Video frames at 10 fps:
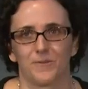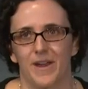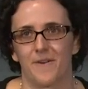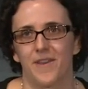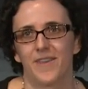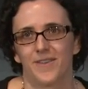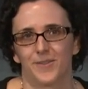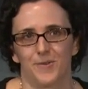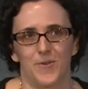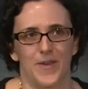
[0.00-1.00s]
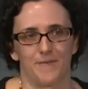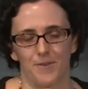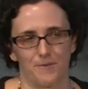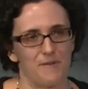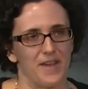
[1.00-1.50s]
route. So if you have
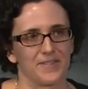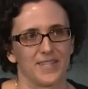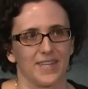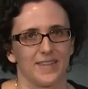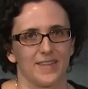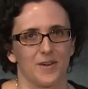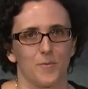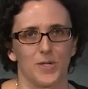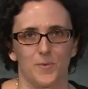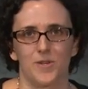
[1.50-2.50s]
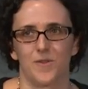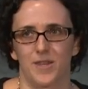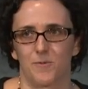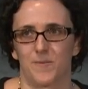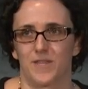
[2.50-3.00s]
three routes to get there, which one do you
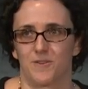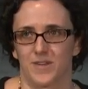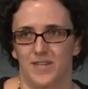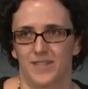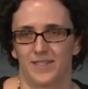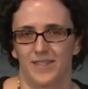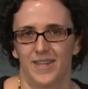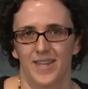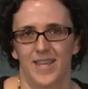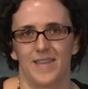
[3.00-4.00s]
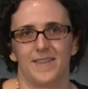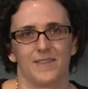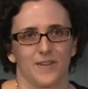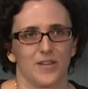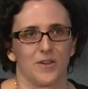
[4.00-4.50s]
think will be the greenest? And then
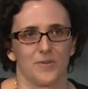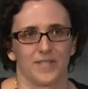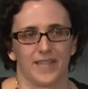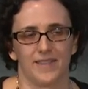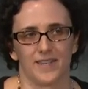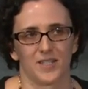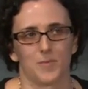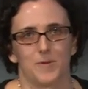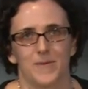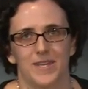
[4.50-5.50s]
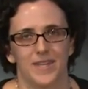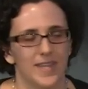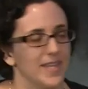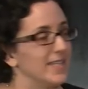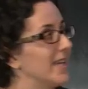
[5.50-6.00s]
they're gonna go design that experiment
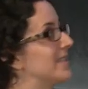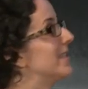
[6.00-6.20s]
and test